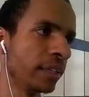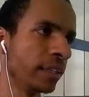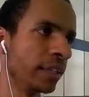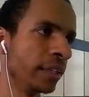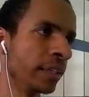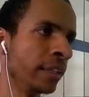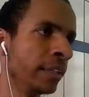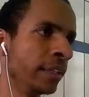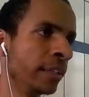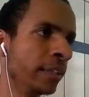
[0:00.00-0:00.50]

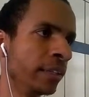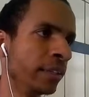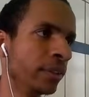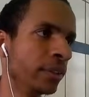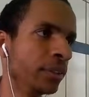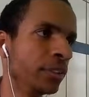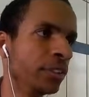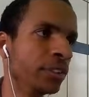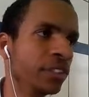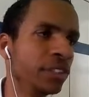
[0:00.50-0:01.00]
here
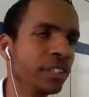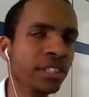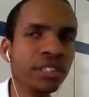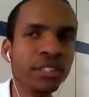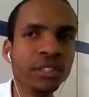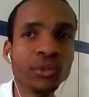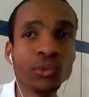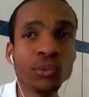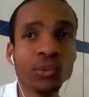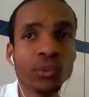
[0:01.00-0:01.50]
you need
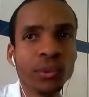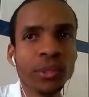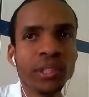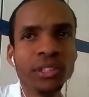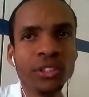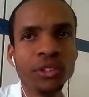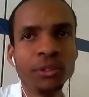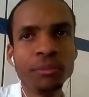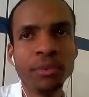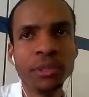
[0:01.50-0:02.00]
one to
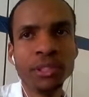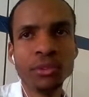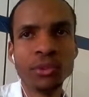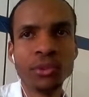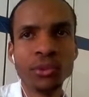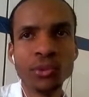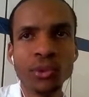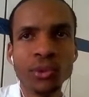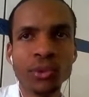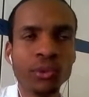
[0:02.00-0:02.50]
be true
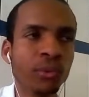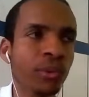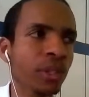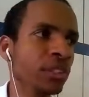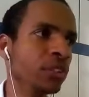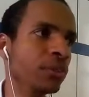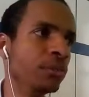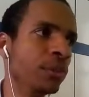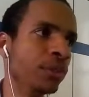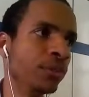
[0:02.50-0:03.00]
or one to
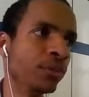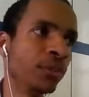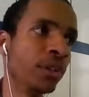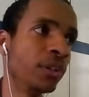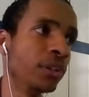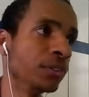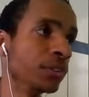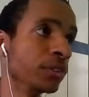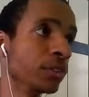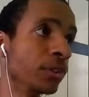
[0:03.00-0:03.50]
be false,
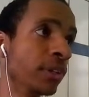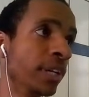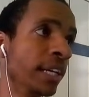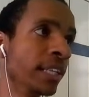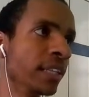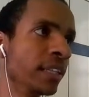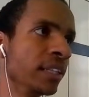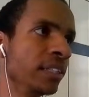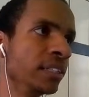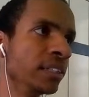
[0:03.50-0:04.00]
or at
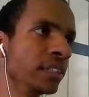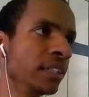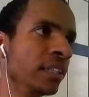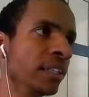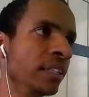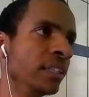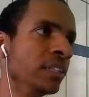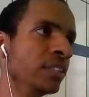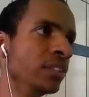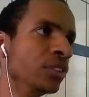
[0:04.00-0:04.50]
least they
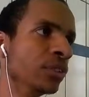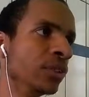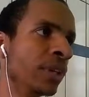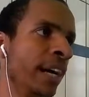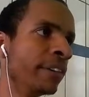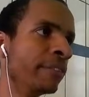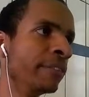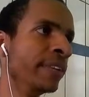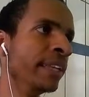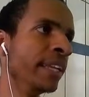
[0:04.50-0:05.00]
need to
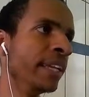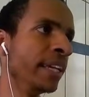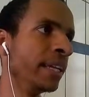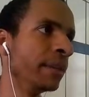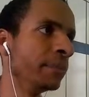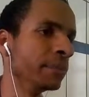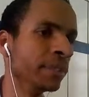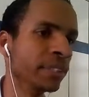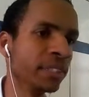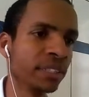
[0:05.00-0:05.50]
have
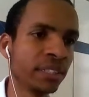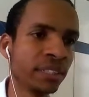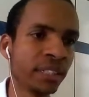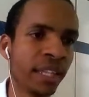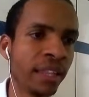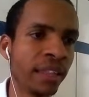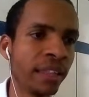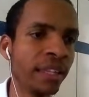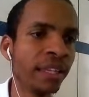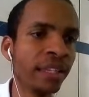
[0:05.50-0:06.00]
names, and
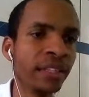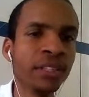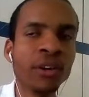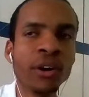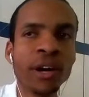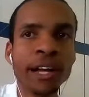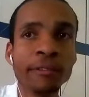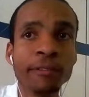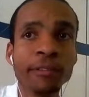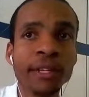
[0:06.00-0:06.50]
they don't
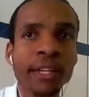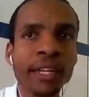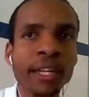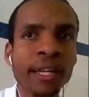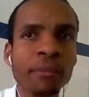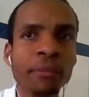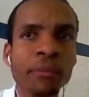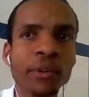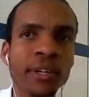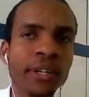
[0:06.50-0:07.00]
have a name
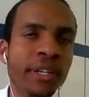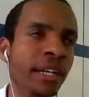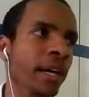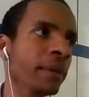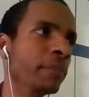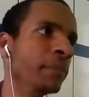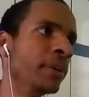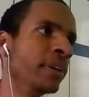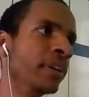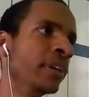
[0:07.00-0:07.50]
or a
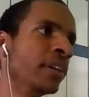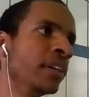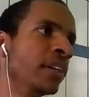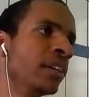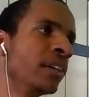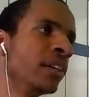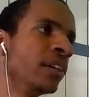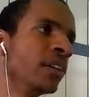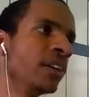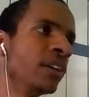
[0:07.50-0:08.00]
number,
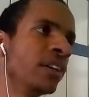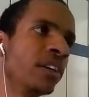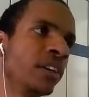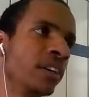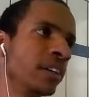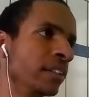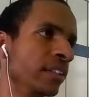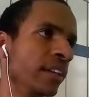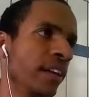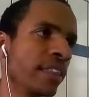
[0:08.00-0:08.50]

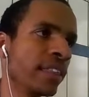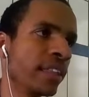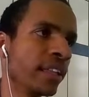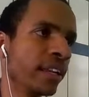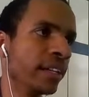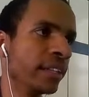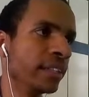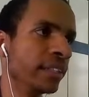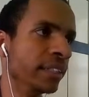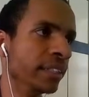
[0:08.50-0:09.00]
nothing
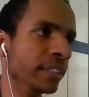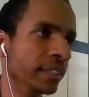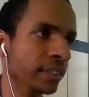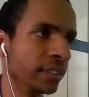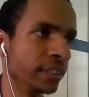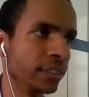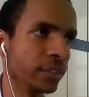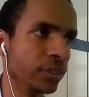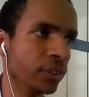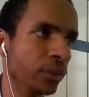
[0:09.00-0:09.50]
like this.
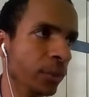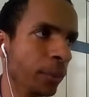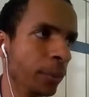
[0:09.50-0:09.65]
So